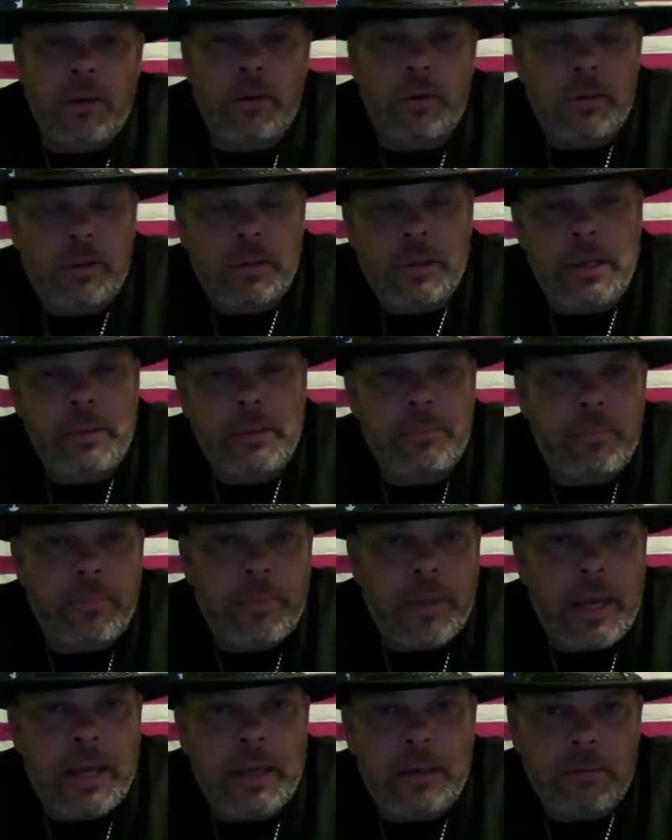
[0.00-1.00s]
clip
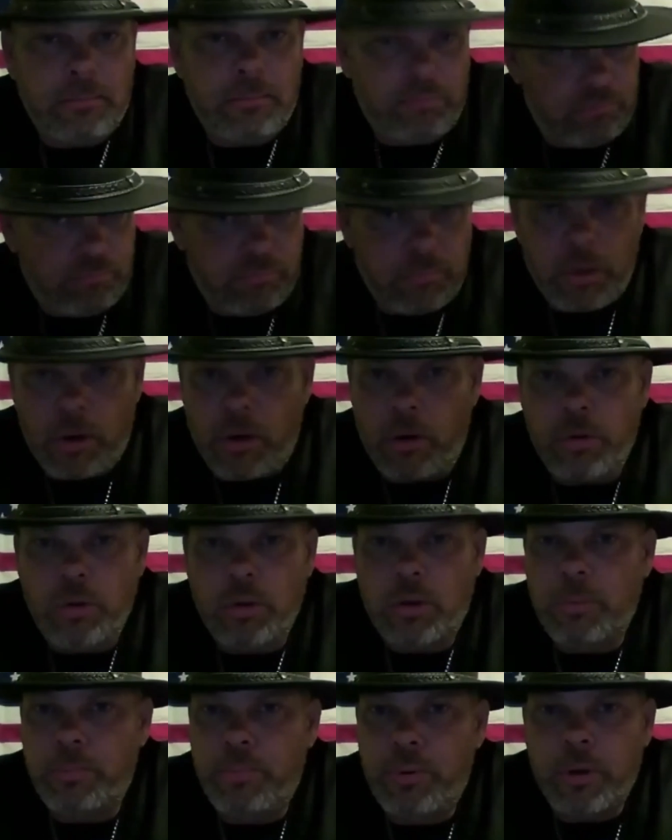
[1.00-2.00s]
that, you
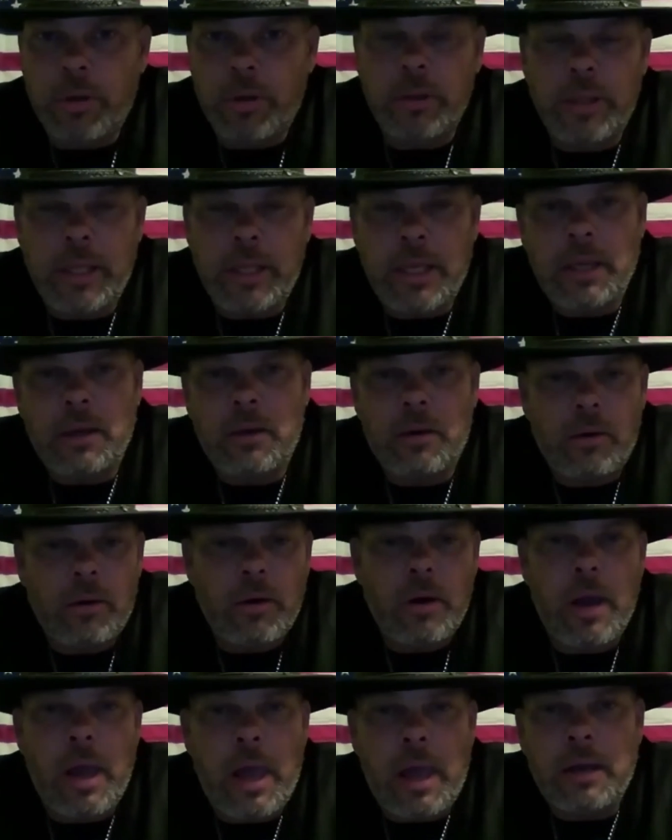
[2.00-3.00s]
can put a link
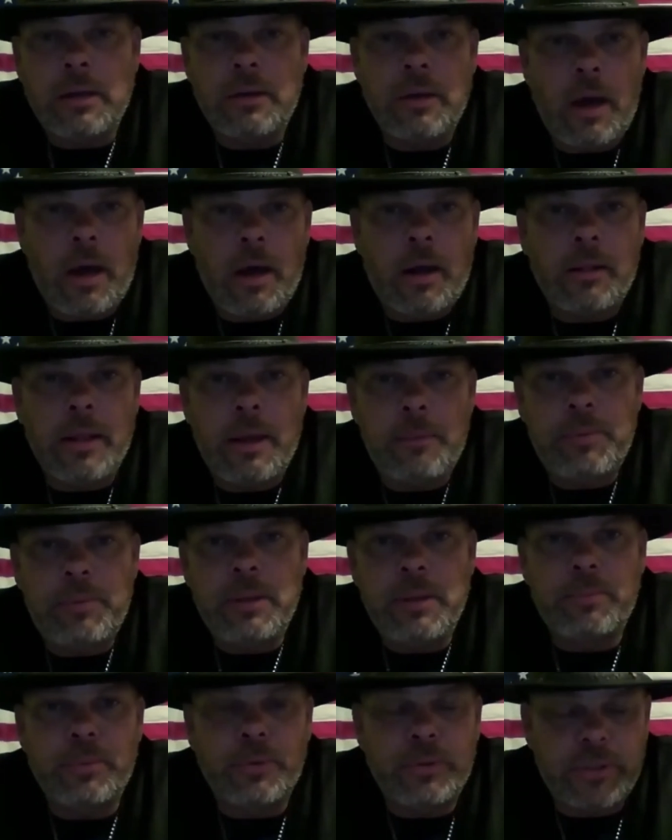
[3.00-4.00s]
and let
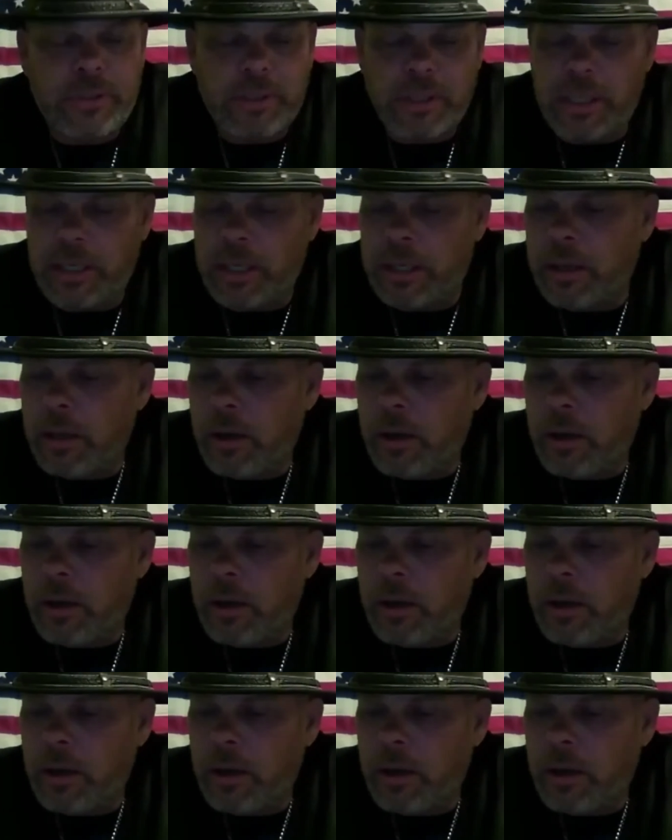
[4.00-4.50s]
people see